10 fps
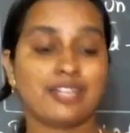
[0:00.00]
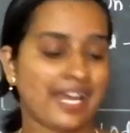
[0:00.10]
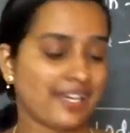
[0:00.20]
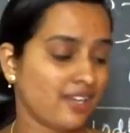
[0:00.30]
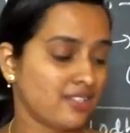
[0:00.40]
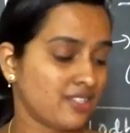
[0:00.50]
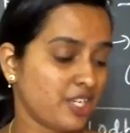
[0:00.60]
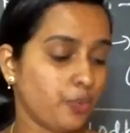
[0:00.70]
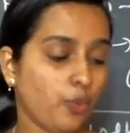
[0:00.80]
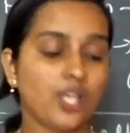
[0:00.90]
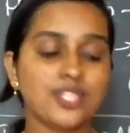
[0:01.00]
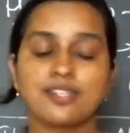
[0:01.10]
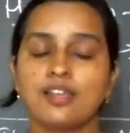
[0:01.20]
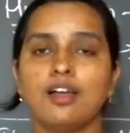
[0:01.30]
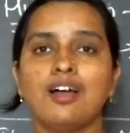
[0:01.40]
dynasty was
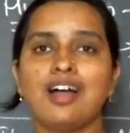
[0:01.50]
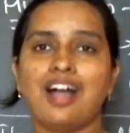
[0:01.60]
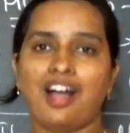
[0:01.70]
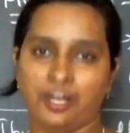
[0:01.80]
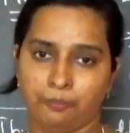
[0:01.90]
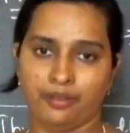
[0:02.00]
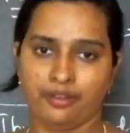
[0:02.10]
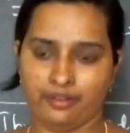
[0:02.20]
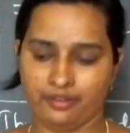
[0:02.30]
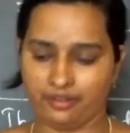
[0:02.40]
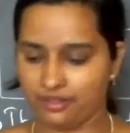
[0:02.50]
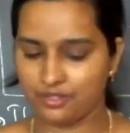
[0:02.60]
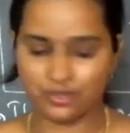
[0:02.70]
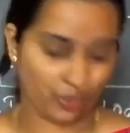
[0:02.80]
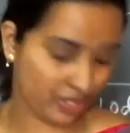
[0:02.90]
Akbar.
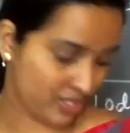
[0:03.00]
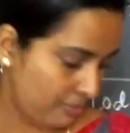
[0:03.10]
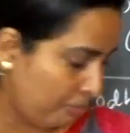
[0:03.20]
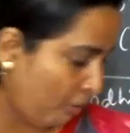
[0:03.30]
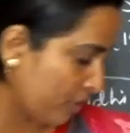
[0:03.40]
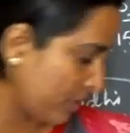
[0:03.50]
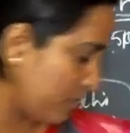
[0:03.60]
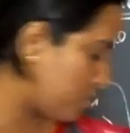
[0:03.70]
So it's important,